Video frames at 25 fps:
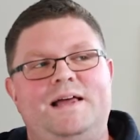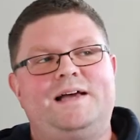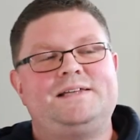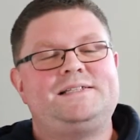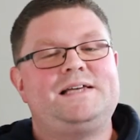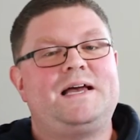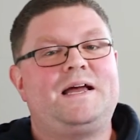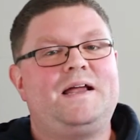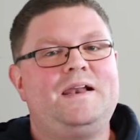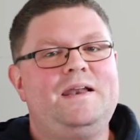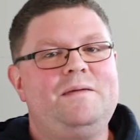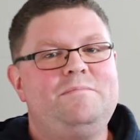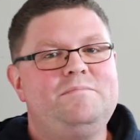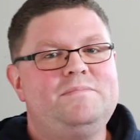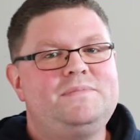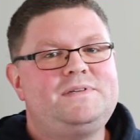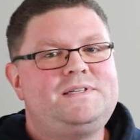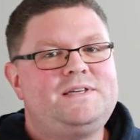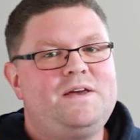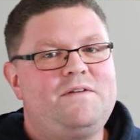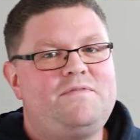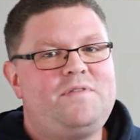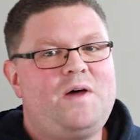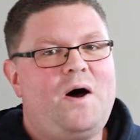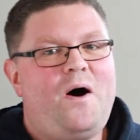that's a
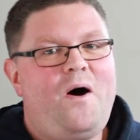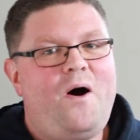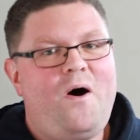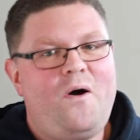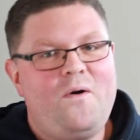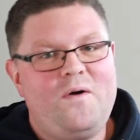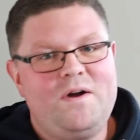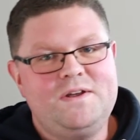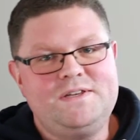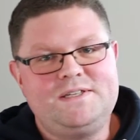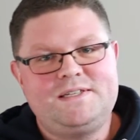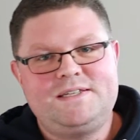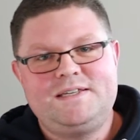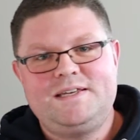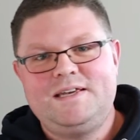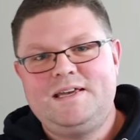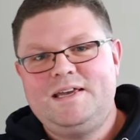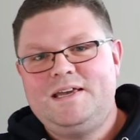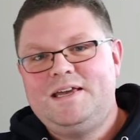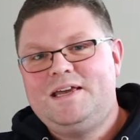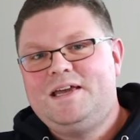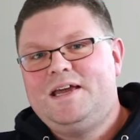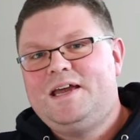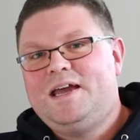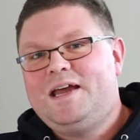glimpse of the horrors
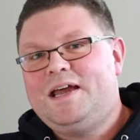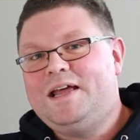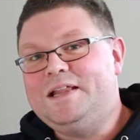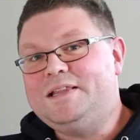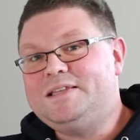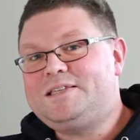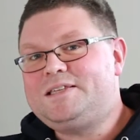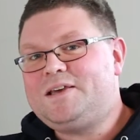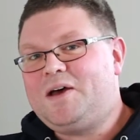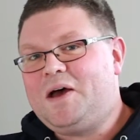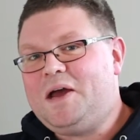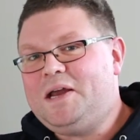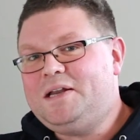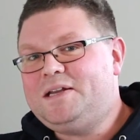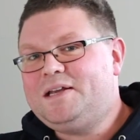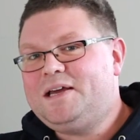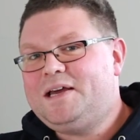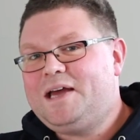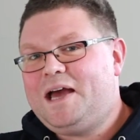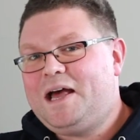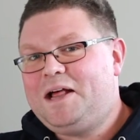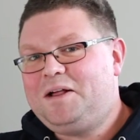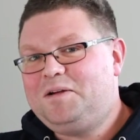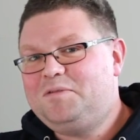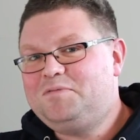inside
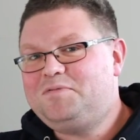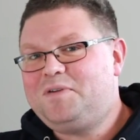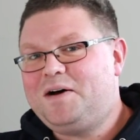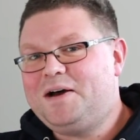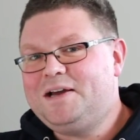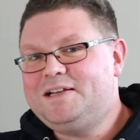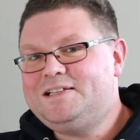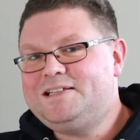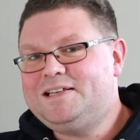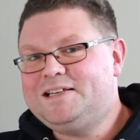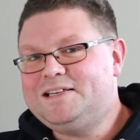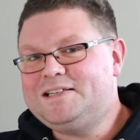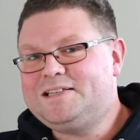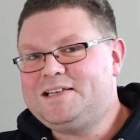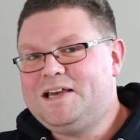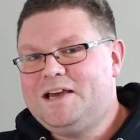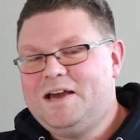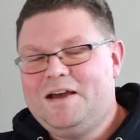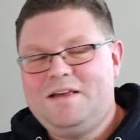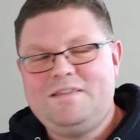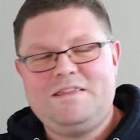Hellfighters.